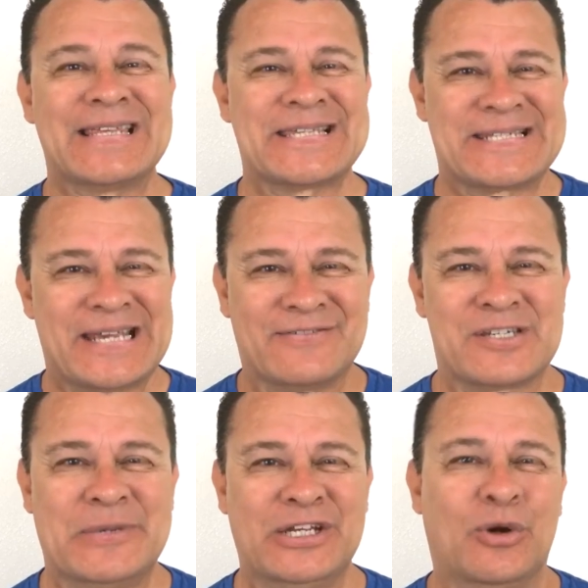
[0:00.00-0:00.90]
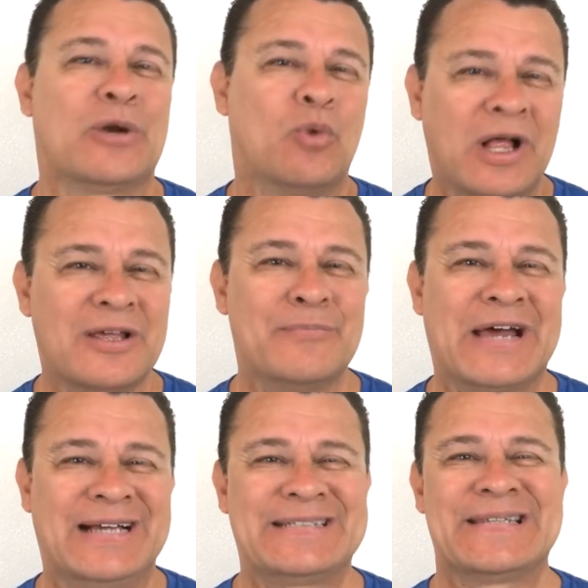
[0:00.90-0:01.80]
This is Dave Espino and welcome
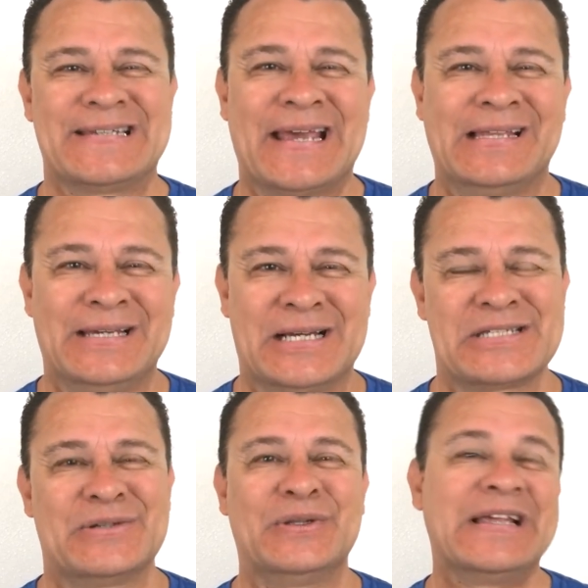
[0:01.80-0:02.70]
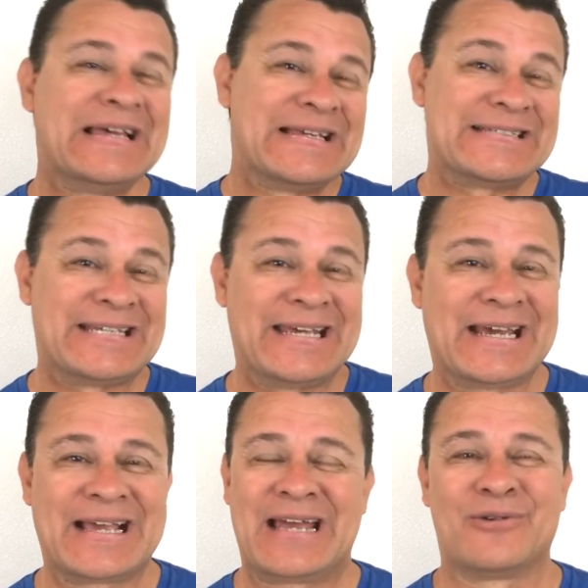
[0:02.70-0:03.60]
back to the Daily Hustle.
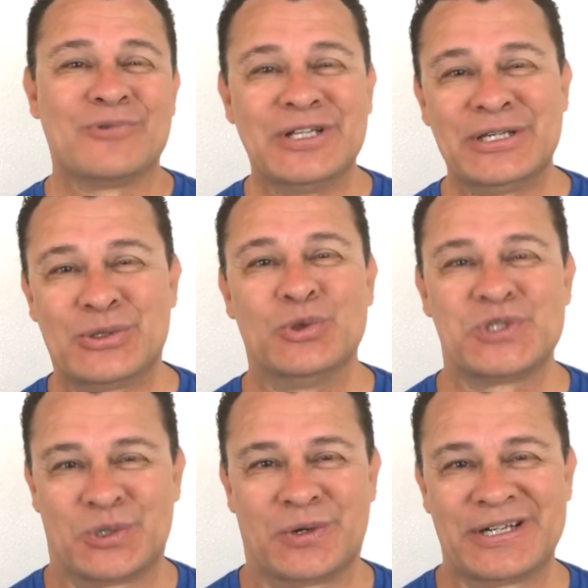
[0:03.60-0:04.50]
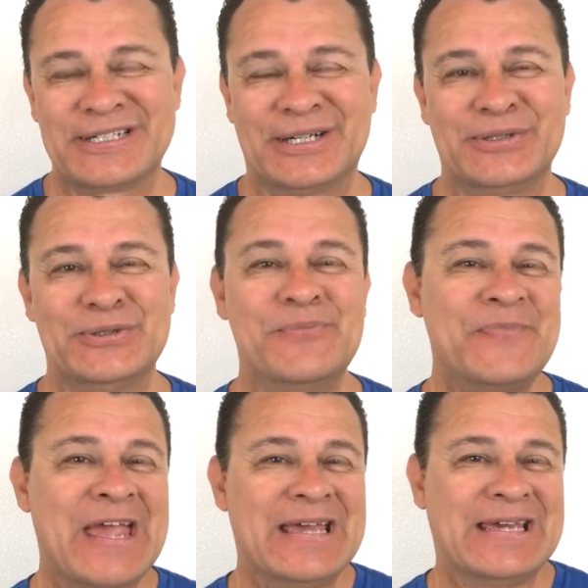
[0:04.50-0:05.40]
Today I got a really cool story to tell you.
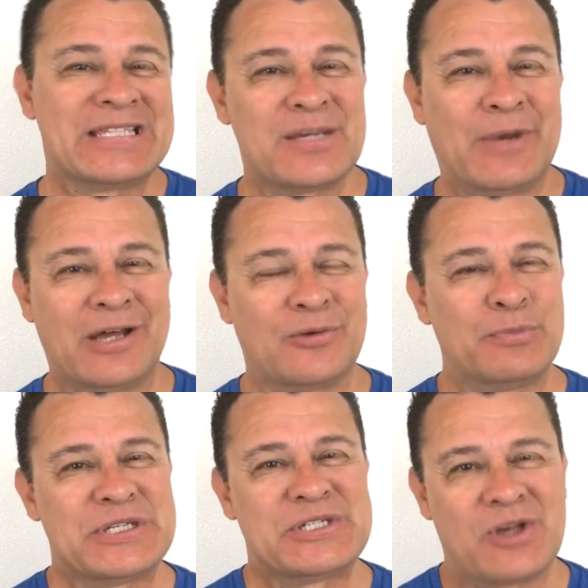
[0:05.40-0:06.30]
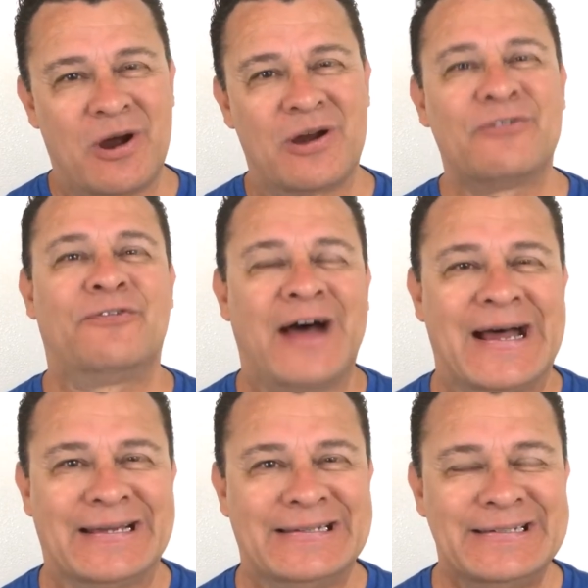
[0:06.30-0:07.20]
It's about a bizarre
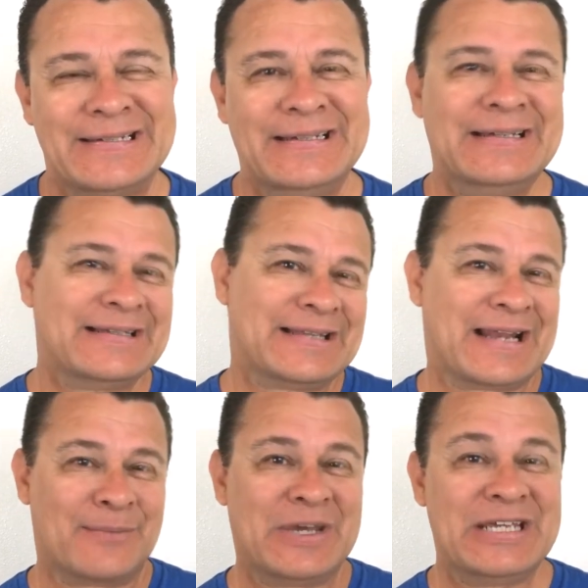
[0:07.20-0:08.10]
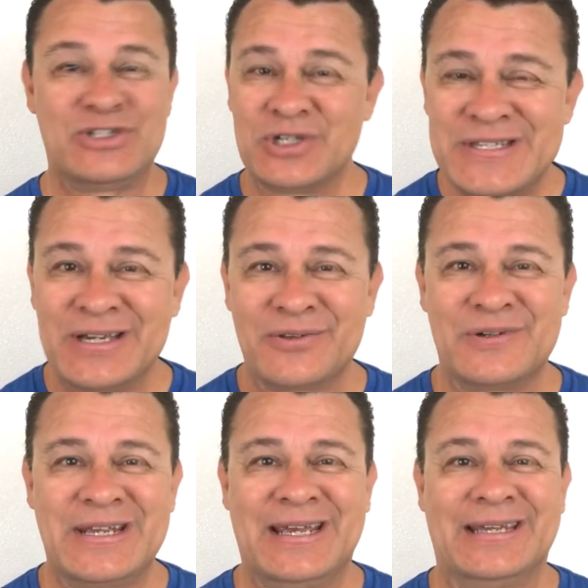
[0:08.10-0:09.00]
find that I made just the
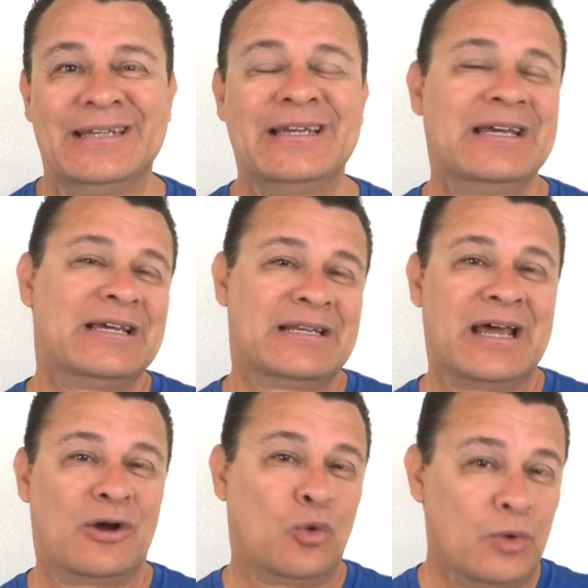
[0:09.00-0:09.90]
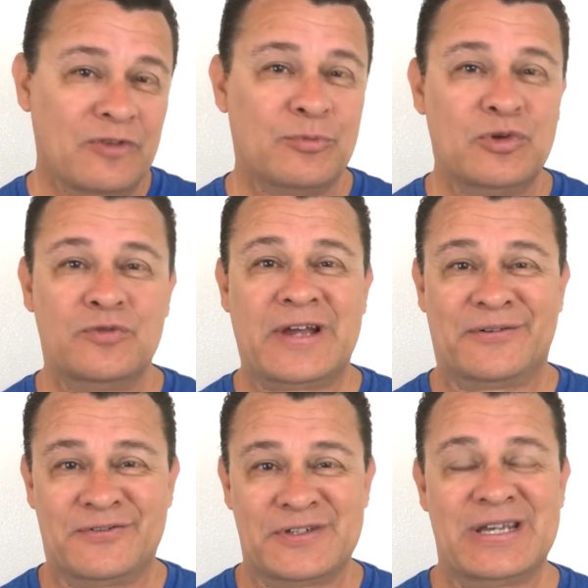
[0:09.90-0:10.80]
other day. Now we've moved
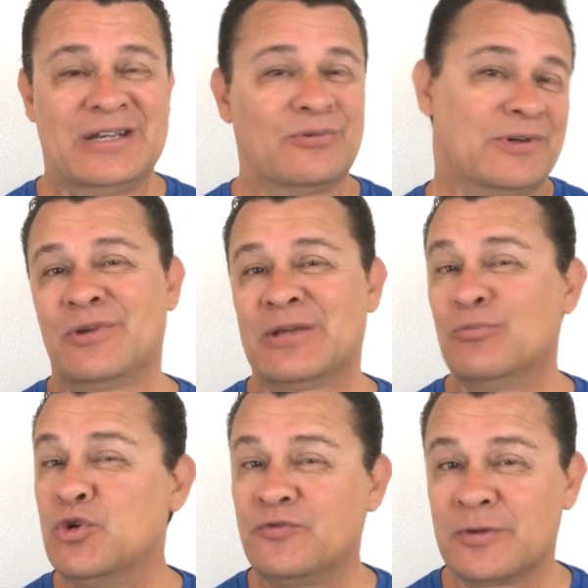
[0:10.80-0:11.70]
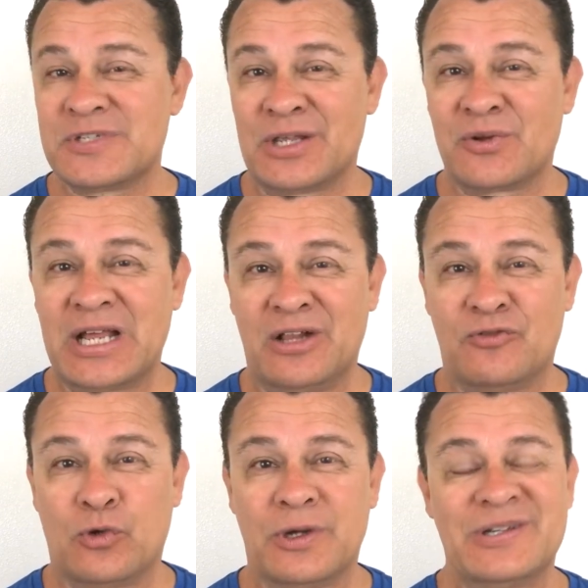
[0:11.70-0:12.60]
out of state. We moved from Southern
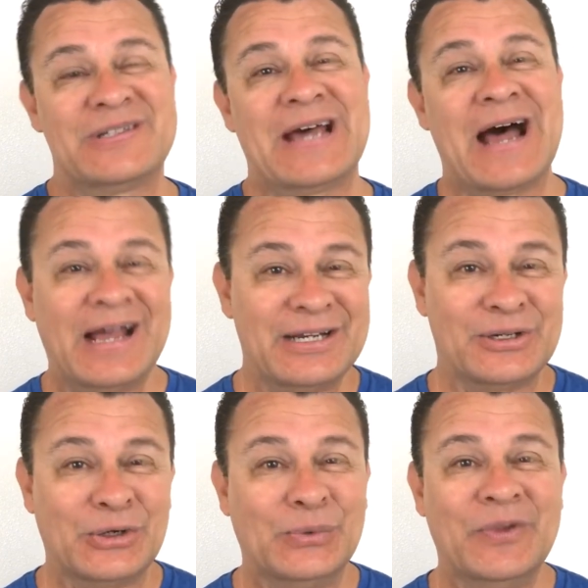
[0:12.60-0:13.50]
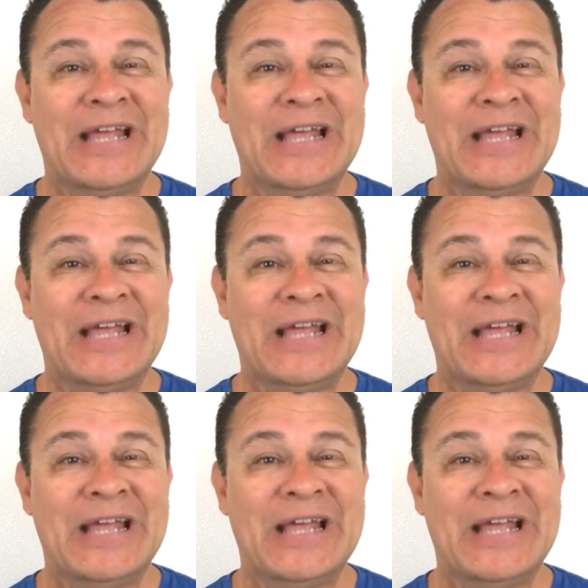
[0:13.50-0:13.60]
California to Idaho.